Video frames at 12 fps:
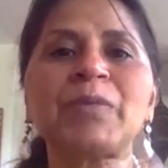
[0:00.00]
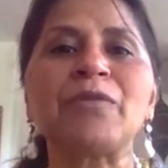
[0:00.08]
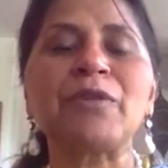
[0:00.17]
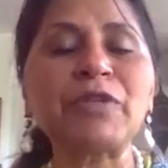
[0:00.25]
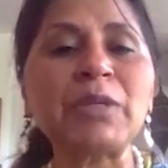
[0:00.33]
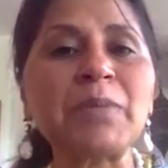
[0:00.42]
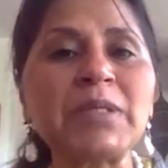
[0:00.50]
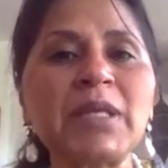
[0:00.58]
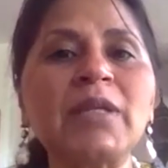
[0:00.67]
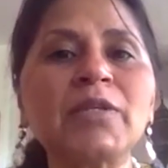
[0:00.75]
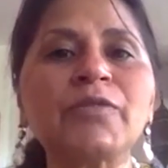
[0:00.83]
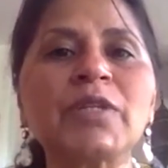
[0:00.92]

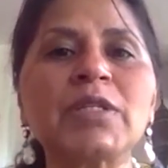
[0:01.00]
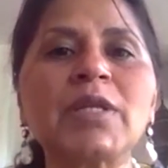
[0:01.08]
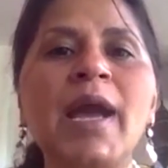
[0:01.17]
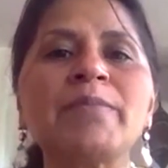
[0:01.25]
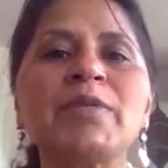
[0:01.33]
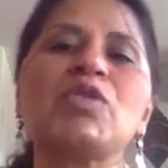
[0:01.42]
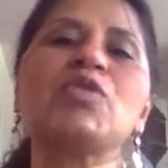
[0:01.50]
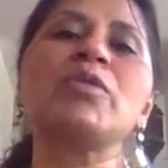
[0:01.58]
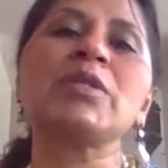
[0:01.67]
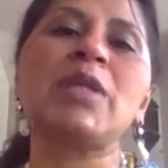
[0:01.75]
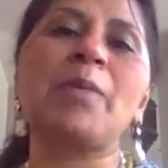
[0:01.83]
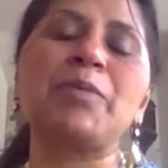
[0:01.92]
50% of the time the
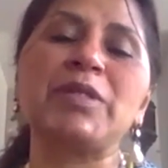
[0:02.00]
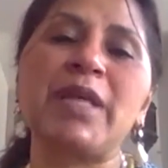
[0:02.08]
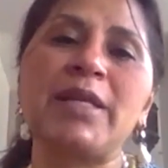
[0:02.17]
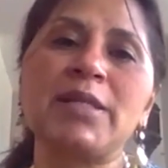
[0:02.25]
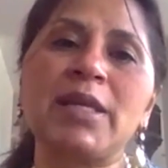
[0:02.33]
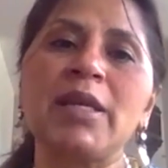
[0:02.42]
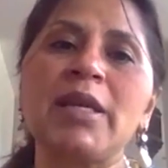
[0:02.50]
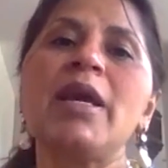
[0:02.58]
students are presenting.